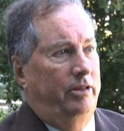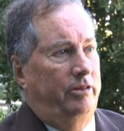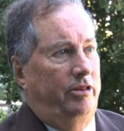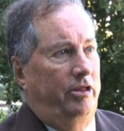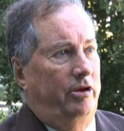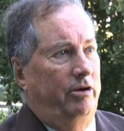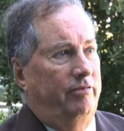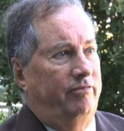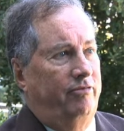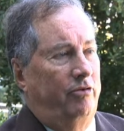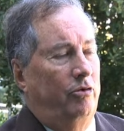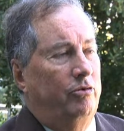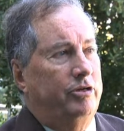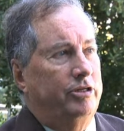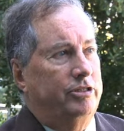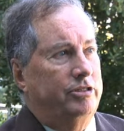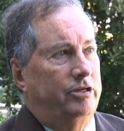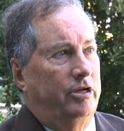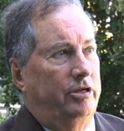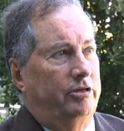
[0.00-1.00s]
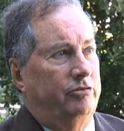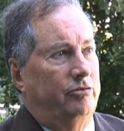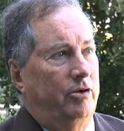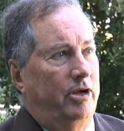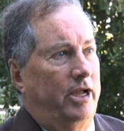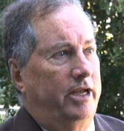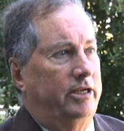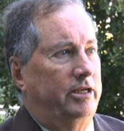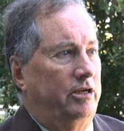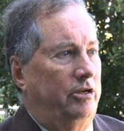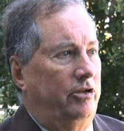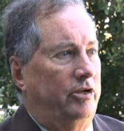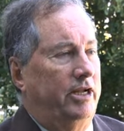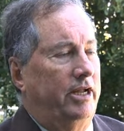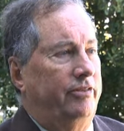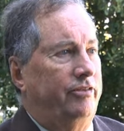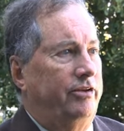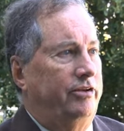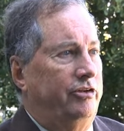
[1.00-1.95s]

that are focused on trying to look at the